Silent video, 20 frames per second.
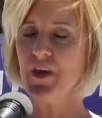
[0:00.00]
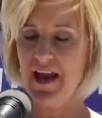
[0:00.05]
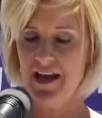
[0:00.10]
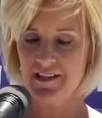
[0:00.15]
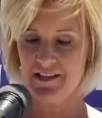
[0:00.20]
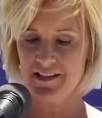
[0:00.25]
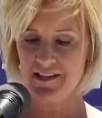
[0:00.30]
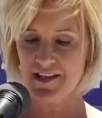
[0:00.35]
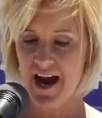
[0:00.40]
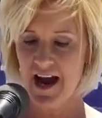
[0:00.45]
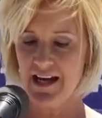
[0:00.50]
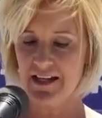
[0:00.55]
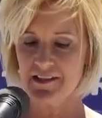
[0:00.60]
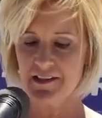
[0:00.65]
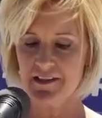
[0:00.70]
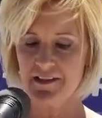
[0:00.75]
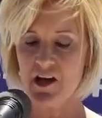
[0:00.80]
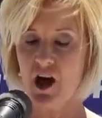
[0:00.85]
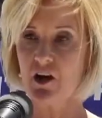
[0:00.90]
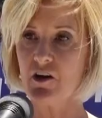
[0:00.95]
and science
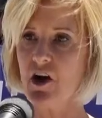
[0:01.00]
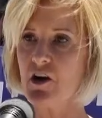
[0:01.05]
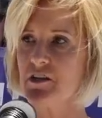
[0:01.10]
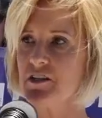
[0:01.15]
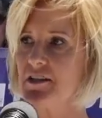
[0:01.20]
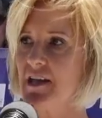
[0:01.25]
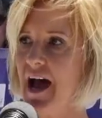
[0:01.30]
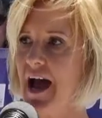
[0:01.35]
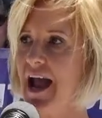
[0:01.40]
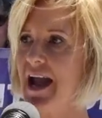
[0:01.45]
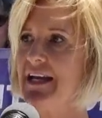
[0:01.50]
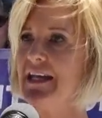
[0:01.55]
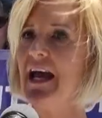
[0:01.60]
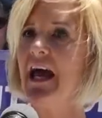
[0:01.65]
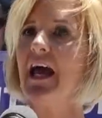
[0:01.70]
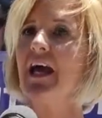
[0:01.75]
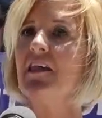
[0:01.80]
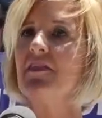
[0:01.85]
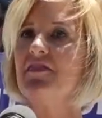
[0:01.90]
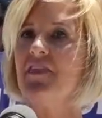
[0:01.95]
is on our side.
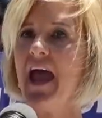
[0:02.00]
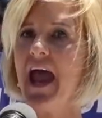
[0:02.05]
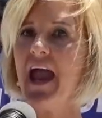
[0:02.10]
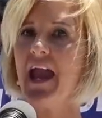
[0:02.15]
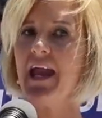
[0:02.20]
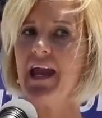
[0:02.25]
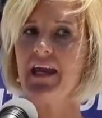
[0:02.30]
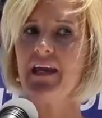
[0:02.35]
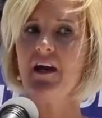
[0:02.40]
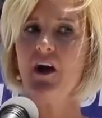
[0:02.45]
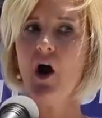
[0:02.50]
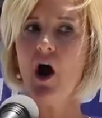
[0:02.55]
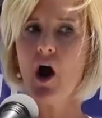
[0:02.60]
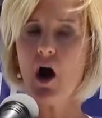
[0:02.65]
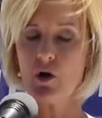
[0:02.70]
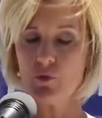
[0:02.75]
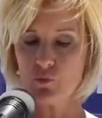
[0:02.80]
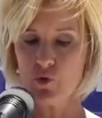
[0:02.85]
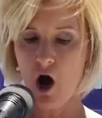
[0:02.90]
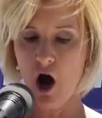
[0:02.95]
They
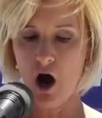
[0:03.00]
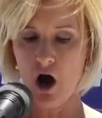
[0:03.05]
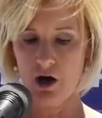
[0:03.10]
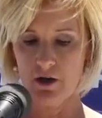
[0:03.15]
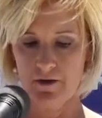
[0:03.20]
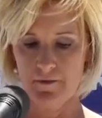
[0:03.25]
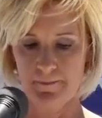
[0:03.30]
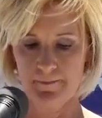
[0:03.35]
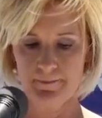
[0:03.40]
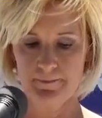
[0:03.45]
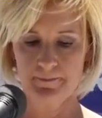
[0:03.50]
are wrong.